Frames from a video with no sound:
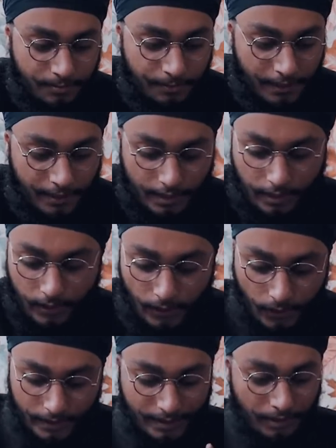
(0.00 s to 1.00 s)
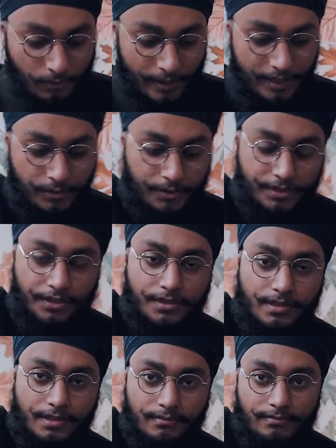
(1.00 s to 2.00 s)
but not when you're
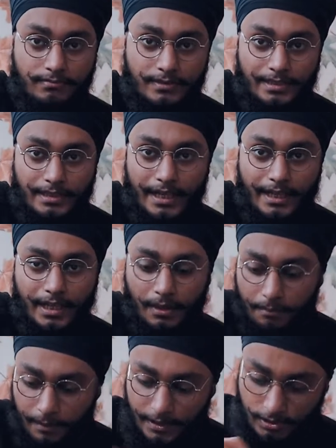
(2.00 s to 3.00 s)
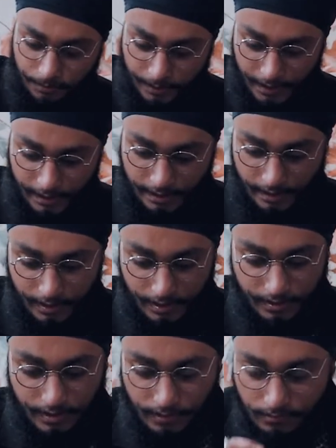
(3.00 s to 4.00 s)
just taking a bunch of beans and
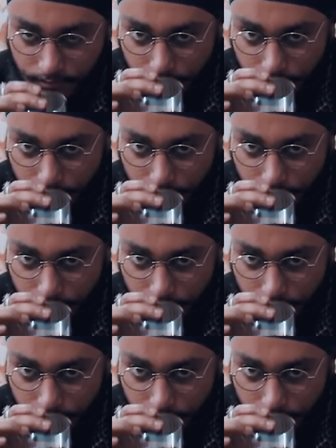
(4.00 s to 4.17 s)
just